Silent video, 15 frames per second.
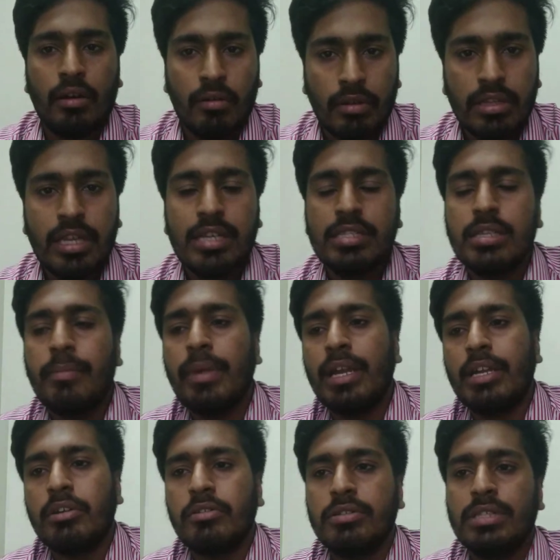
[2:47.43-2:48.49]
There is a
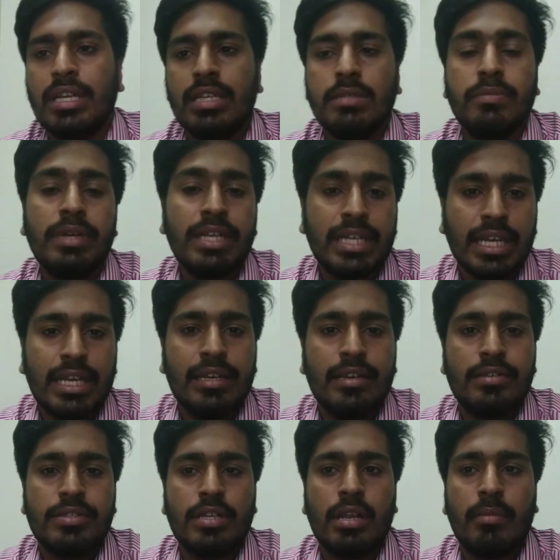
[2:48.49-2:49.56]
better course, that is BTech
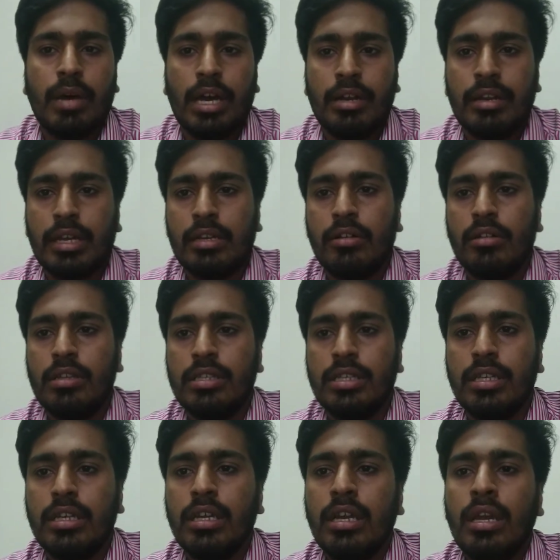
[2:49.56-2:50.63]
Industrial
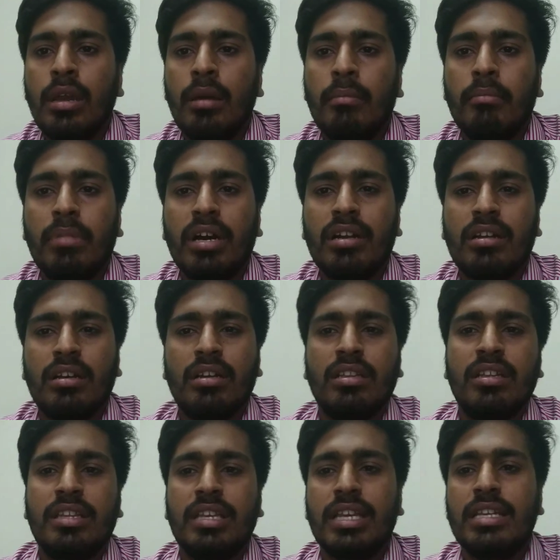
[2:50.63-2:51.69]
Biotechnology, but
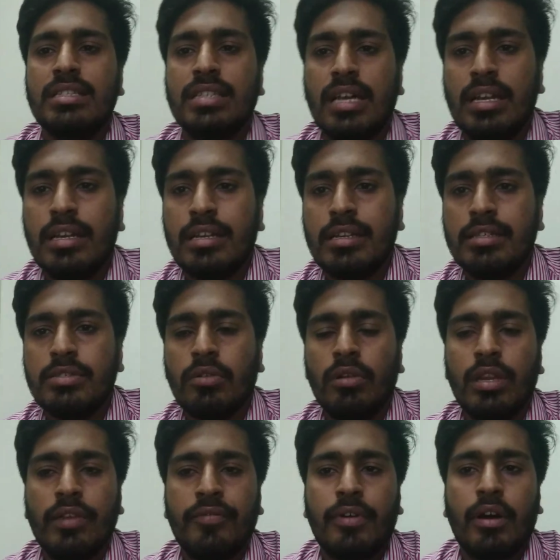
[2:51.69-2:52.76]
the thing is that it is
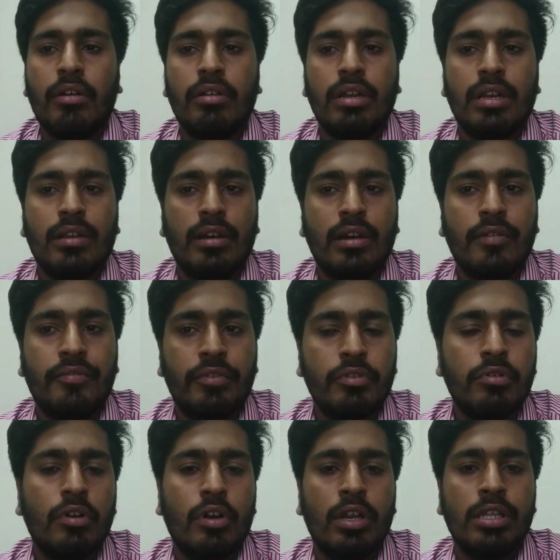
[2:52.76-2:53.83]
only found in a few
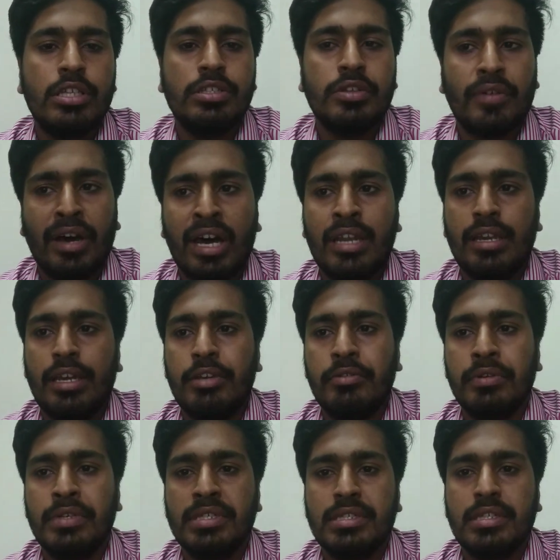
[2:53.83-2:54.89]
colleges of Anna
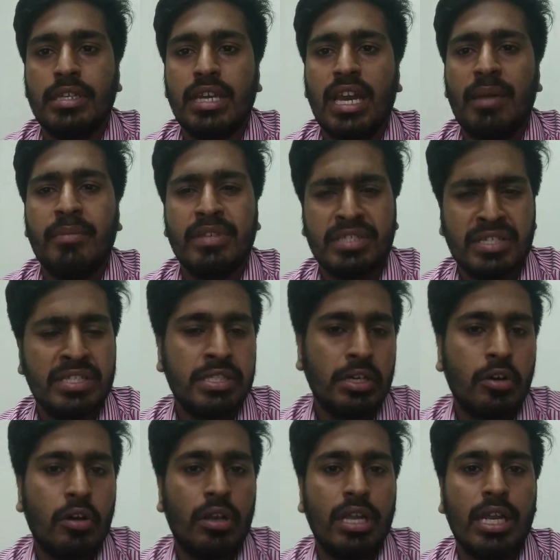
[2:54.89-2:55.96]
University. I'm researching
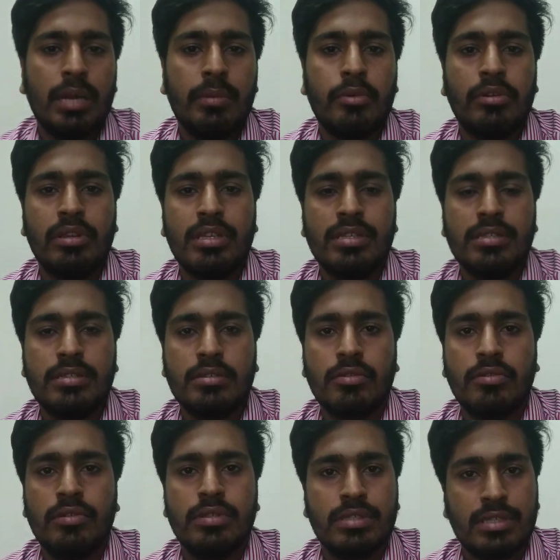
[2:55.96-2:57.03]
online about this
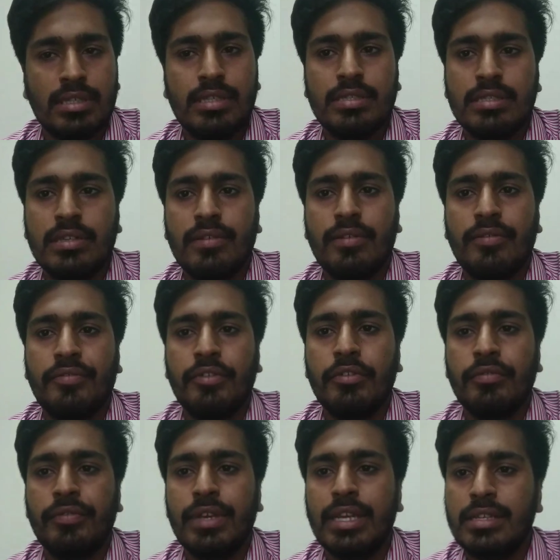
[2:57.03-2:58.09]
course since a few
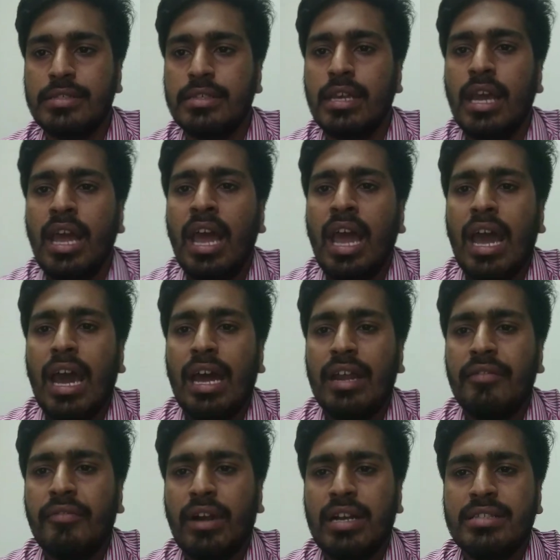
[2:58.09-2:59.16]
weeks,
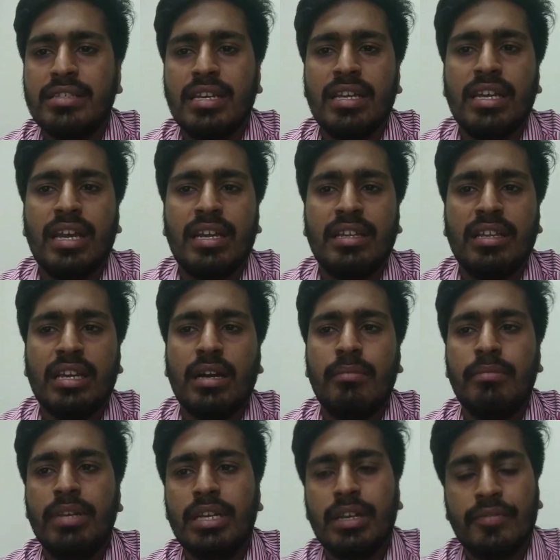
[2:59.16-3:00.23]
and once I get the
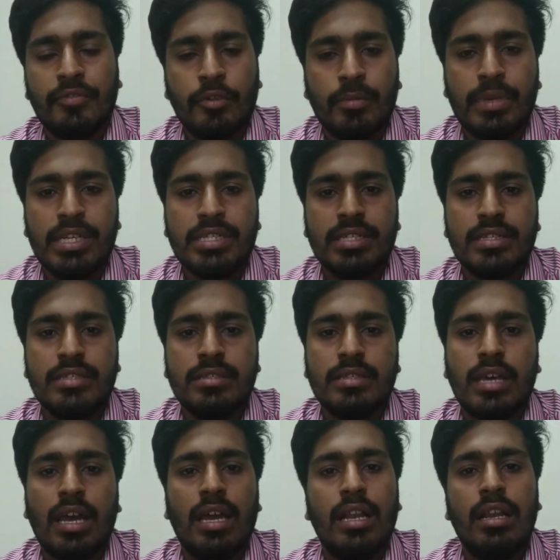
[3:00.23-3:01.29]
complete informations,
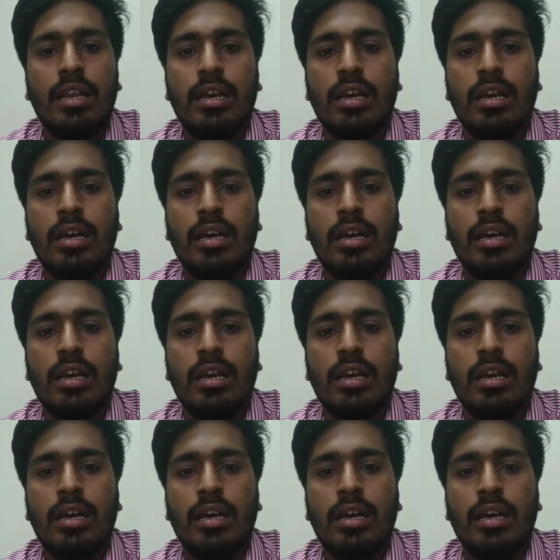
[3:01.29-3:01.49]
I'll